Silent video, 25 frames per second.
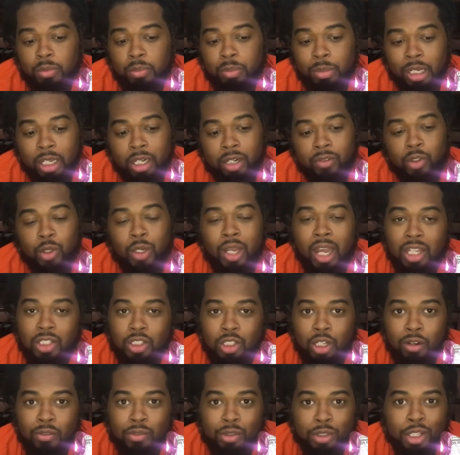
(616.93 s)
But if you guys
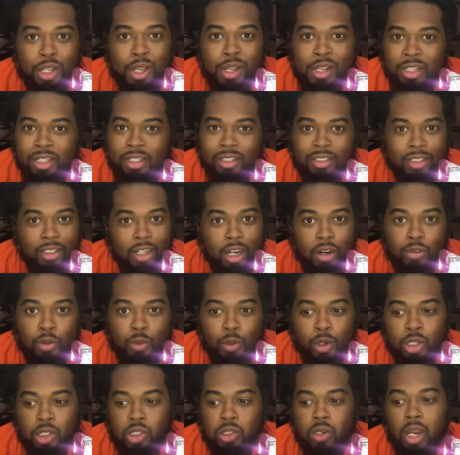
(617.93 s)
ever
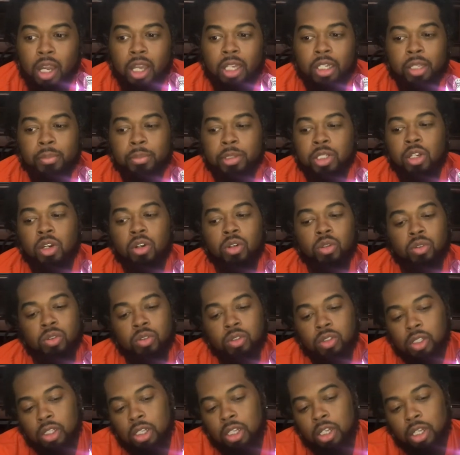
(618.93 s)
want to try, let me know.
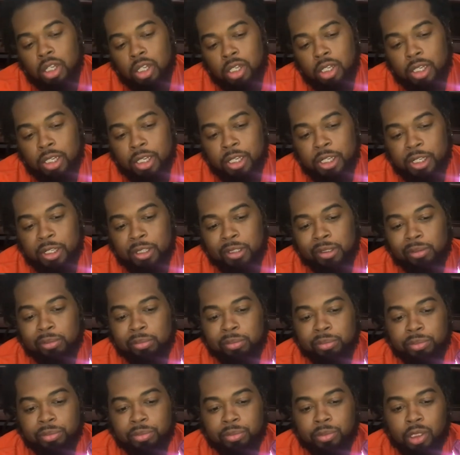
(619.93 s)

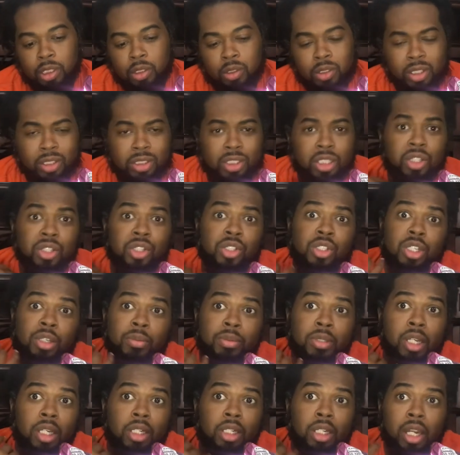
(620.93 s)
You know, there's other
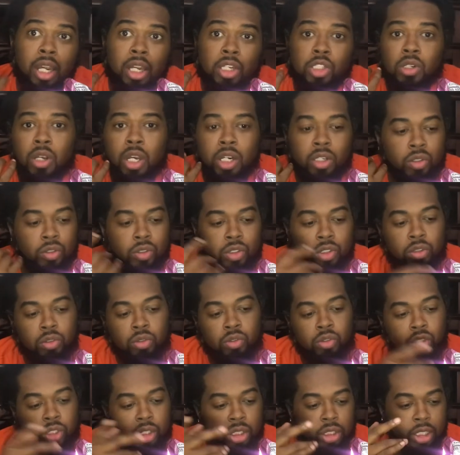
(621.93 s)
chips out there. I'll try those too.
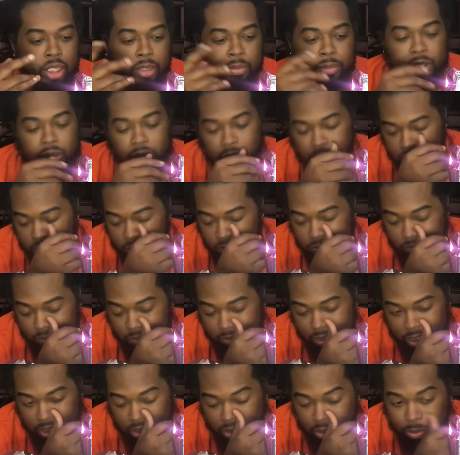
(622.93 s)
Just let me know.
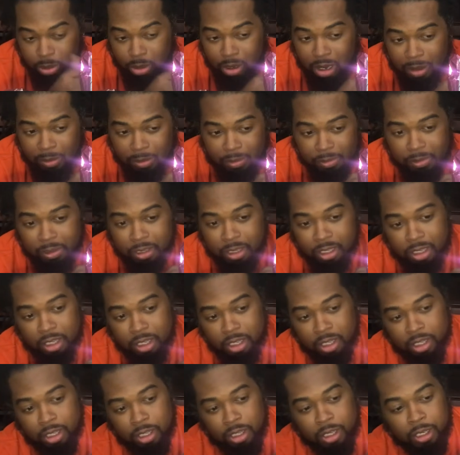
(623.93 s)
That's no problem.
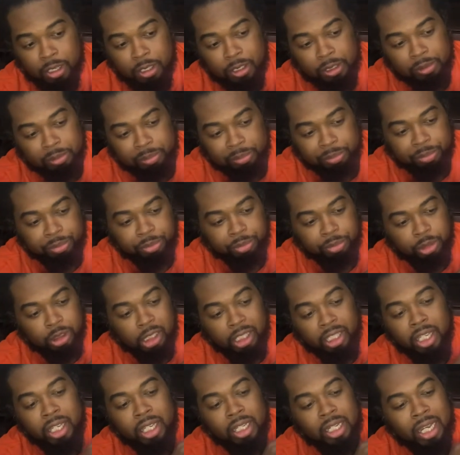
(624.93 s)

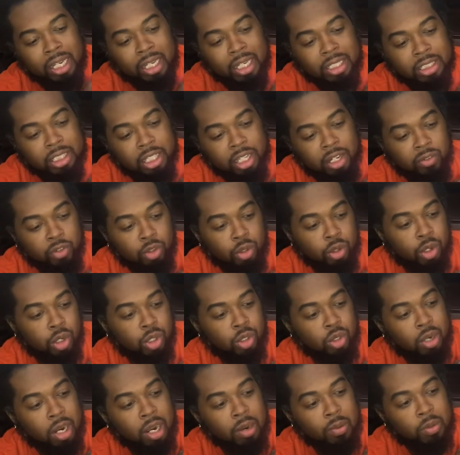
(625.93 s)
Again, like I said, if you're going
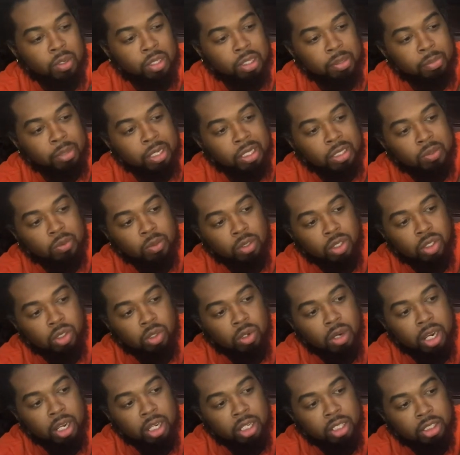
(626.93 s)
to try one, the best one to
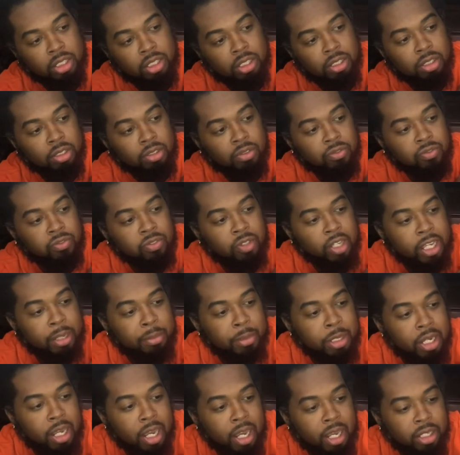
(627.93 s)
try is the
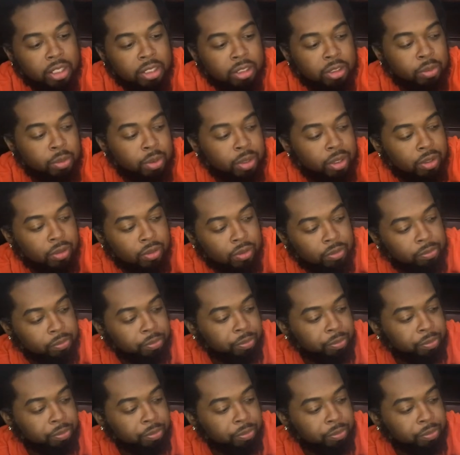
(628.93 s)
Flamin' Hot Dill Pickle.